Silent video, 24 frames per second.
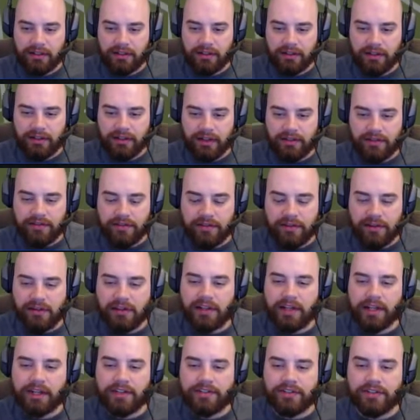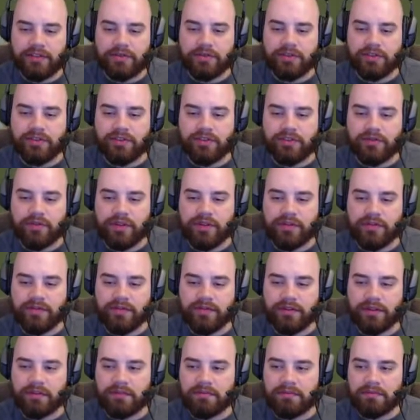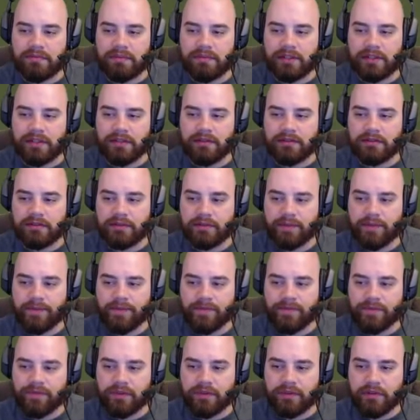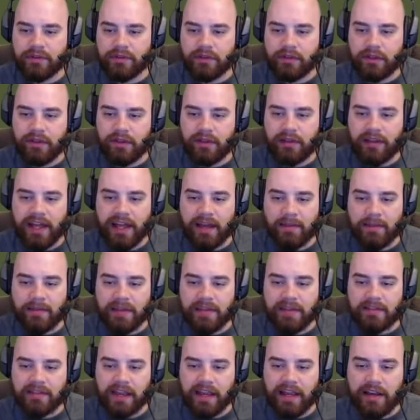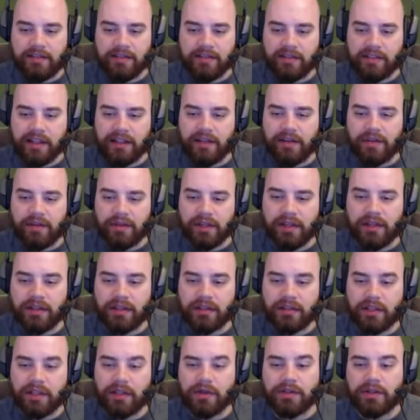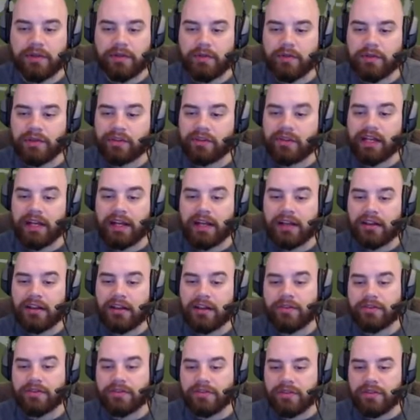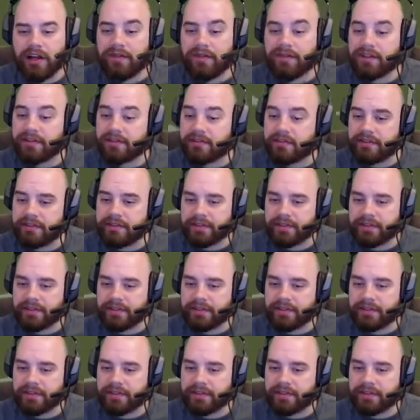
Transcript: It's going to let us do it straight from that, because they don't get unloaded when they're that close, obviously.